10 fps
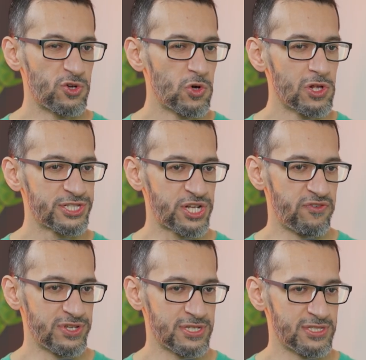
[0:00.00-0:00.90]
Google
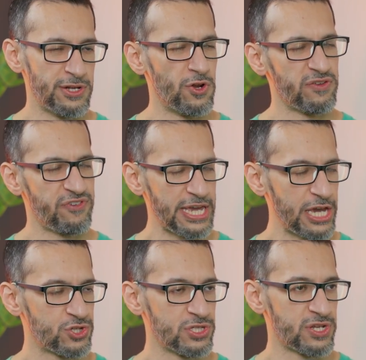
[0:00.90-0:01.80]
services, the
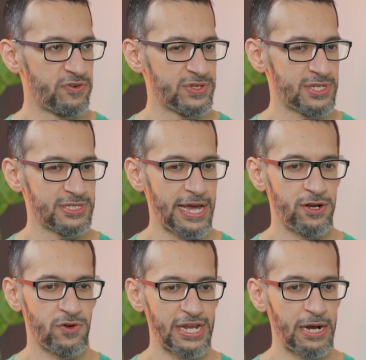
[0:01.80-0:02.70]
notification services, I
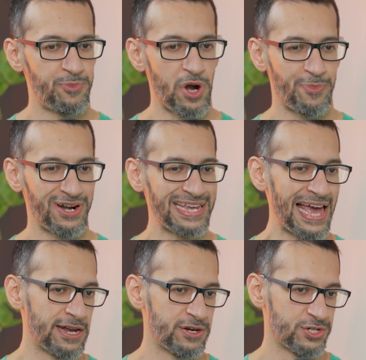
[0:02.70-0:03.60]
don't get proper
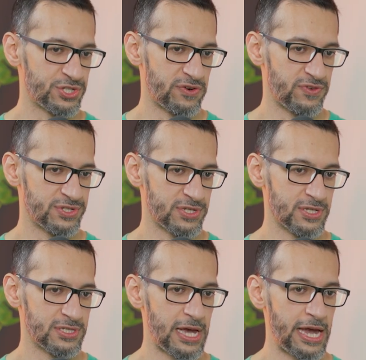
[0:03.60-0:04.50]
calendar
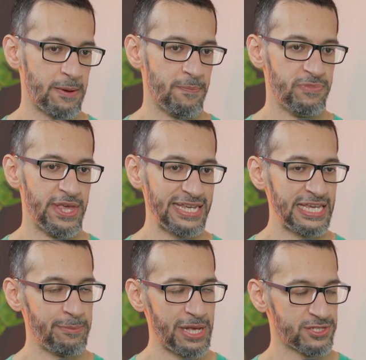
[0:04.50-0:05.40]
services. The
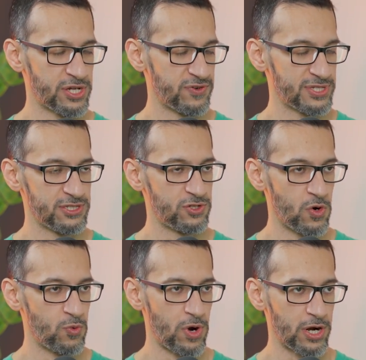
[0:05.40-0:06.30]
email services
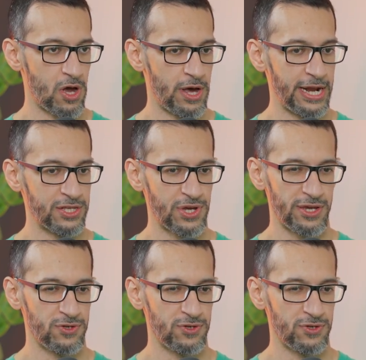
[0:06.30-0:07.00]
don't work on it, so I